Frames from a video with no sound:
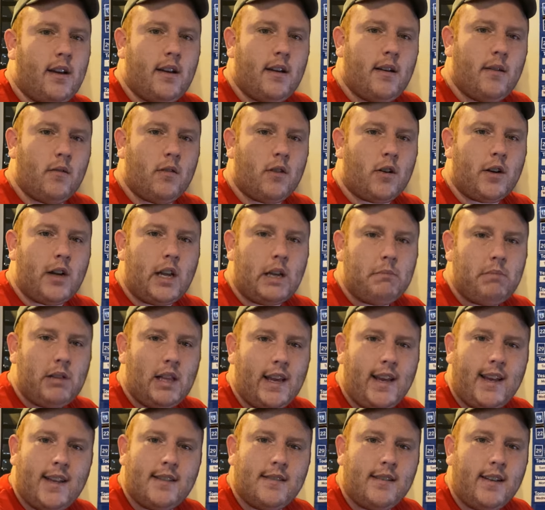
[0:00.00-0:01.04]
learning
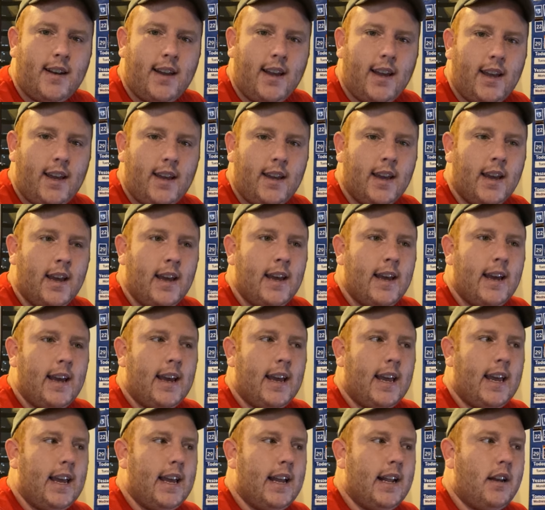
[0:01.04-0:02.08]
plan today,
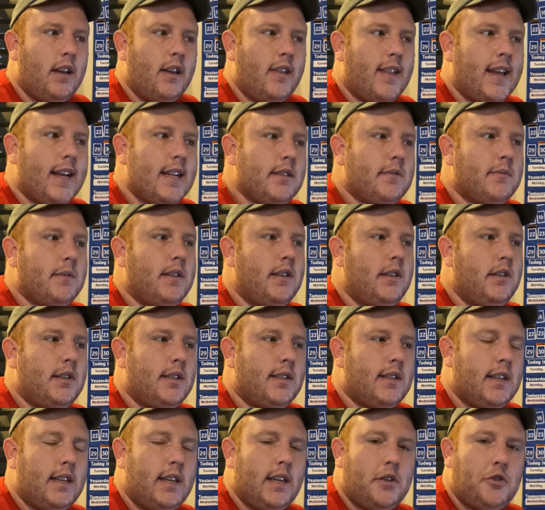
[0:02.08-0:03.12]
and that's really just
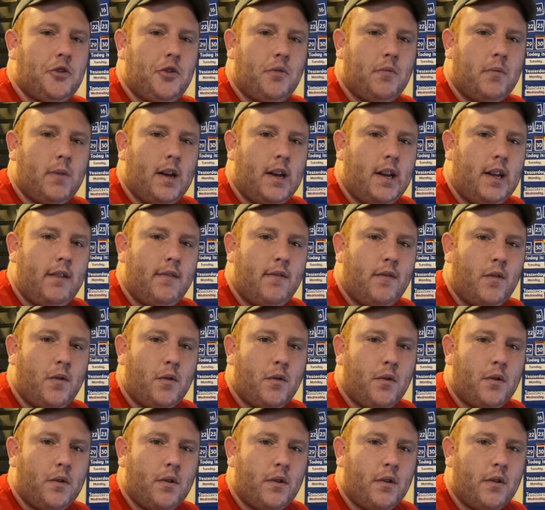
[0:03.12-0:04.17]
to get you ready
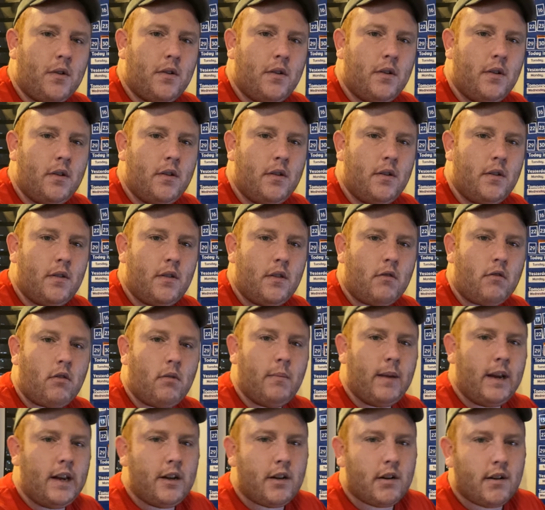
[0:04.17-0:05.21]
for the
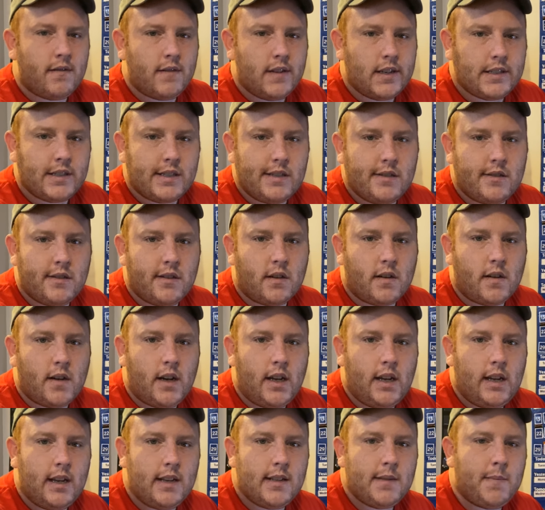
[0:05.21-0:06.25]
remainder of distance
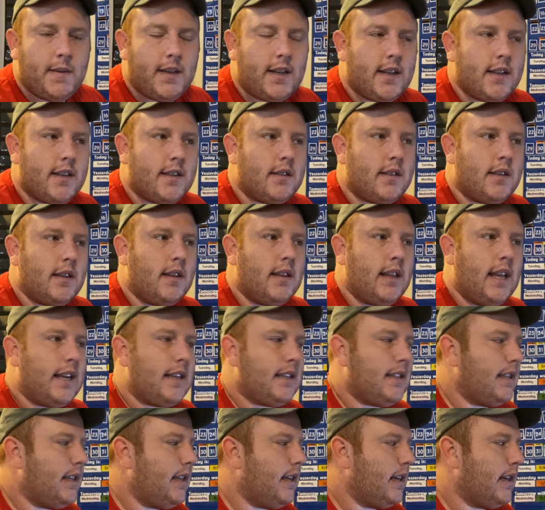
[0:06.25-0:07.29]
learning, is because
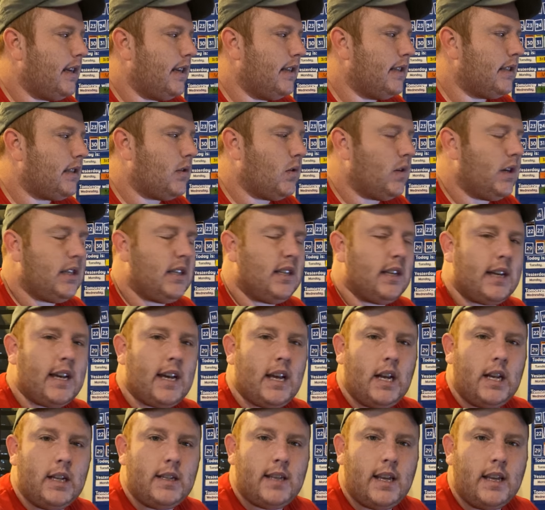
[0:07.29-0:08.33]
Lexia is going to
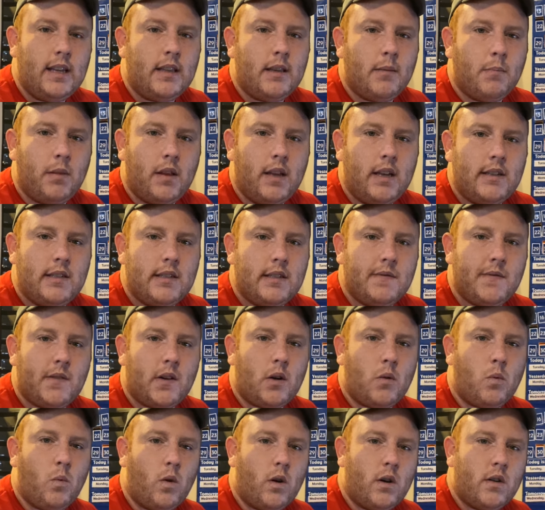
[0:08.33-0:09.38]
kind of take the place of
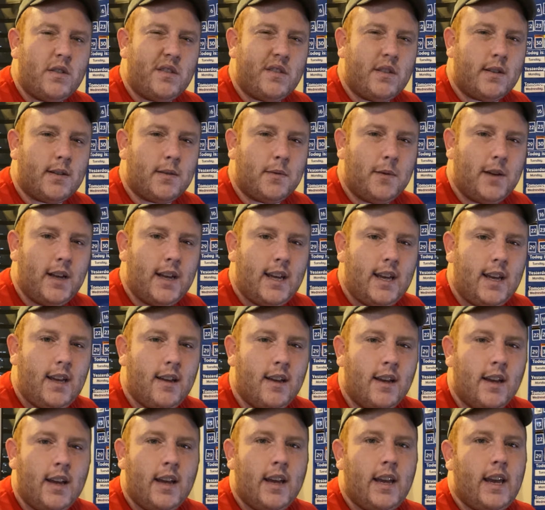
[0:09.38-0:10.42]
our Words Their Way,
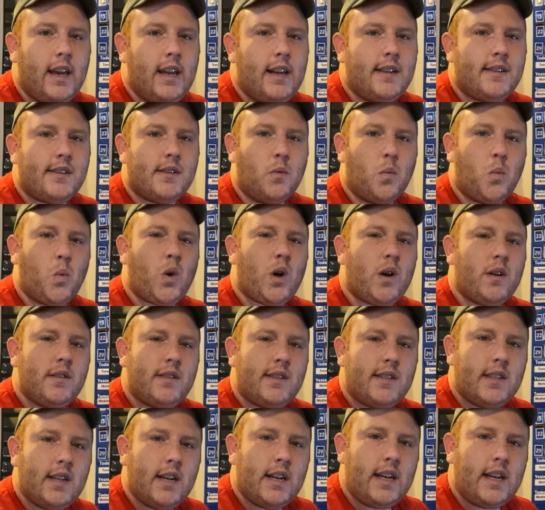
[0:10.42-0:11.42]
and it's a word study.